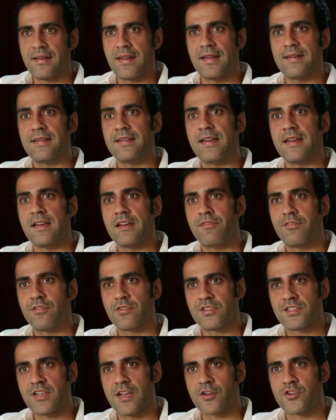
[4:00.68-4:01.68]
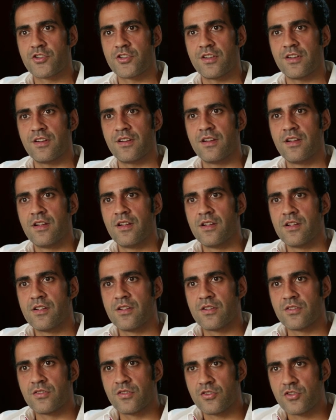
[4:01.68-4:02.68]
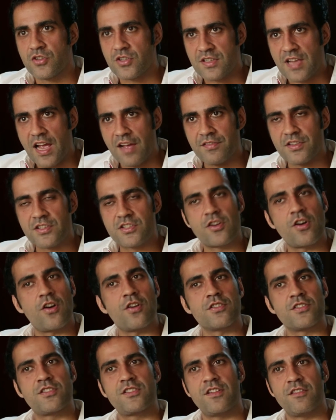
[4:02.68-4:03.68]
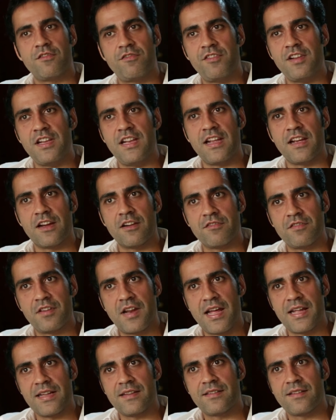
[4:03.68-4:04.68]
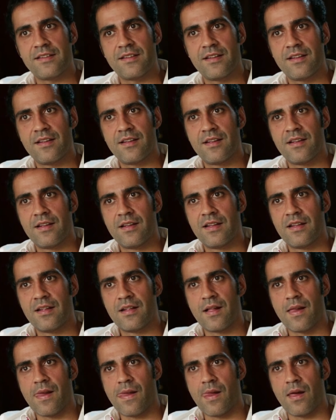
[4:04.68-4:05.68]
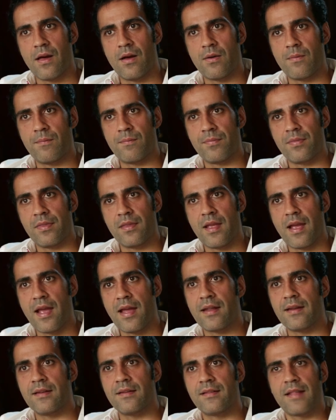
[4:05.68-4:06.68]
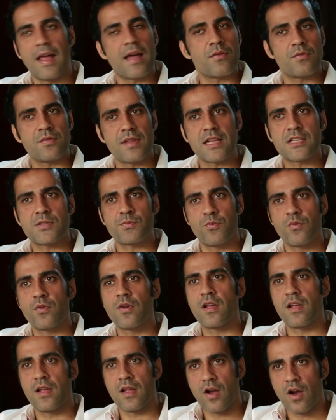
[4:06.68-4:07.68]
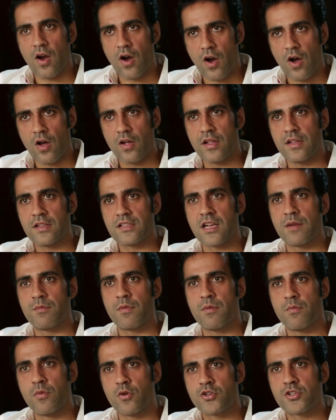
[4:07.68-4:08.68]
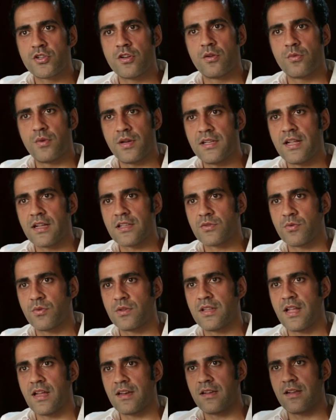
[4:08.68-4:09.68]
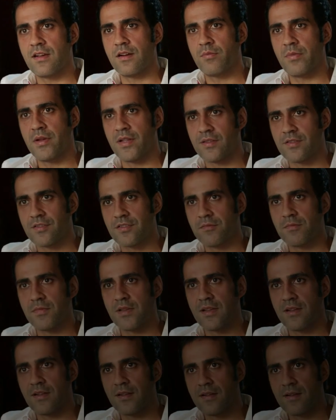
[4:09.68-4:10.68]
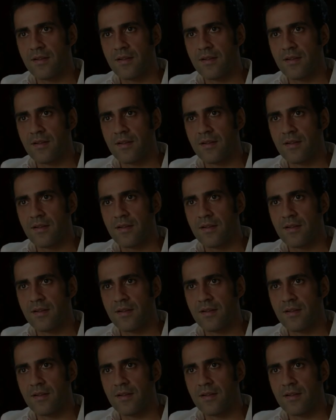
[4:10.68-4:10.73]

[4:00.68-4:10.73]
1984 section to just have this constant feeling of night. Um, and that, that's, uh, in some emotional way, that's what that year meant to me.